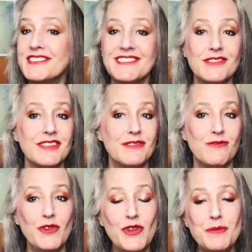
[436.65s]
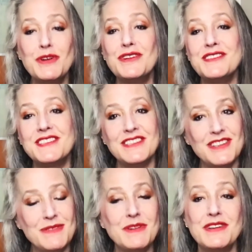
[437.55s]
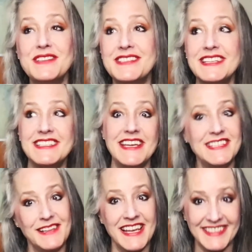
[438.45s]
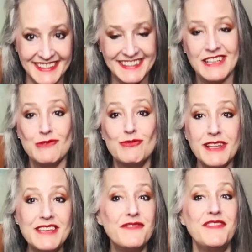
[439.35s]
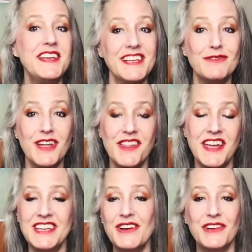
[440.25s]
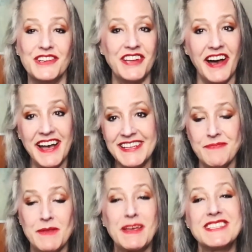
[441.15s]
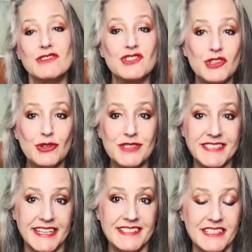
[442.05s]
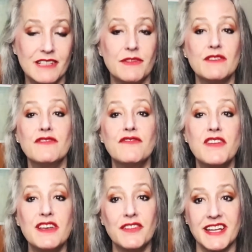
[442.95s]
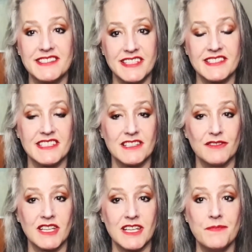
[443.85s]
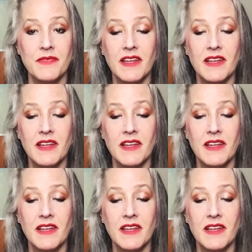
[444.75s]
So the full moons, the new moons, they tend to really feel it, whether they know it or not, because they're so sensitive. They feel that sensitivity.